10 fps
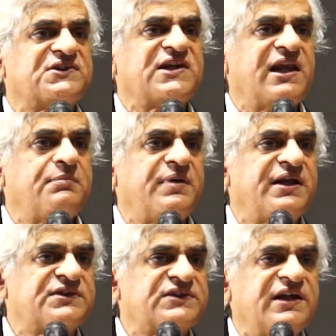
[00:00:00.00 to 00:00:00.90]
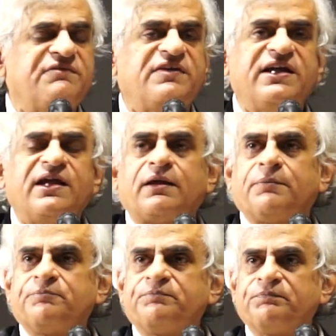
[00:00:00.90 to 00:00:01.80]
celebrates every
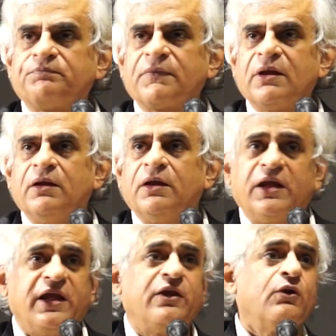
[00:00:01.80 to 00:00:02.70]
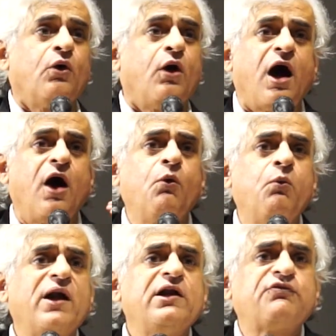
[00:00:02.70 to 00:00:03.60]
day. In
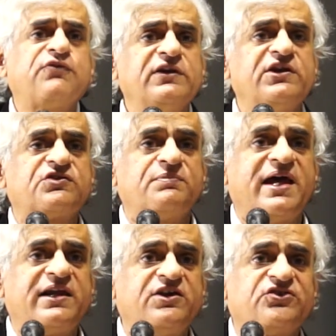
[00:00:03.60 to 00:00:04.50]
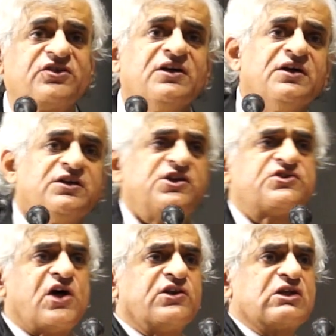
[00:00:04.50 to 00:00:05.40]
how wonderful this man is,
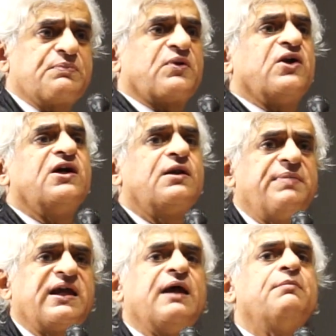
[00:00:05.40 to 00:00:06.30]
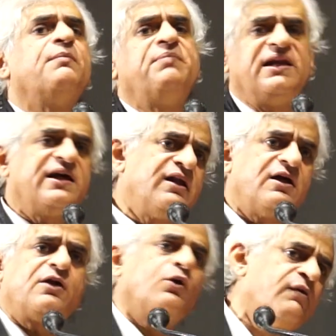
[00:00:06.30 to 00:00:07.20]
this entrepreneur became a
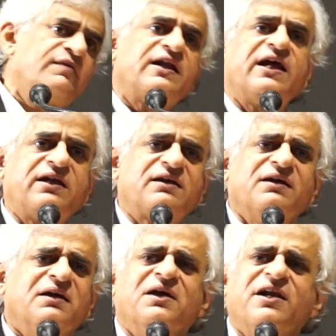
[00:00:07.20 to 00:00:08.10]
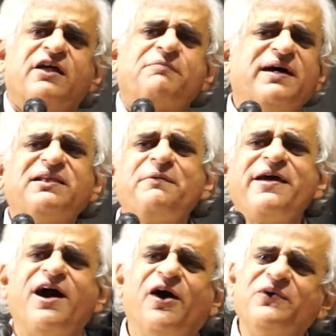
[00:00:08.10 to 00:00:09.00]
billionaire overnight. Now, by the
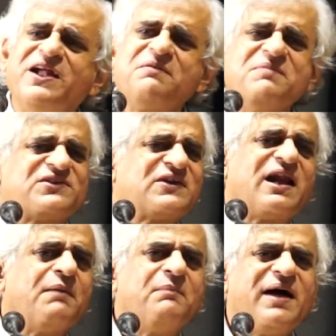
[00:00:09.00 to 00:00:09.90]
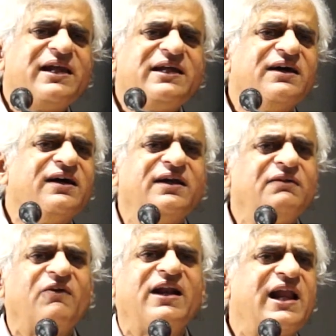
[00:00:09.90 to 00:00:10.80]
way, how did Mr. Ambani
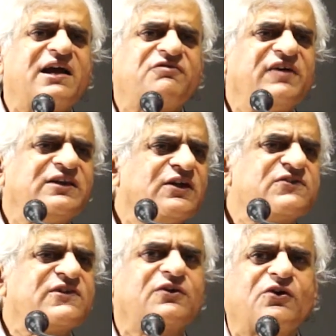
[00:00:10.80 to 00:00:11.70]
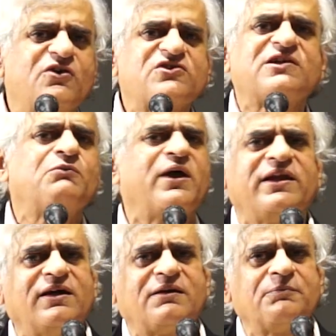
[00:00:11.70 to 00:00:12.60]
earn 1,05,000 crores in
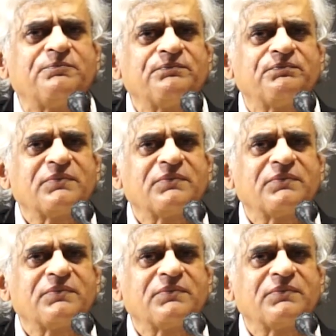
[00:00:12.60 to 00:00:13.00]
1 year?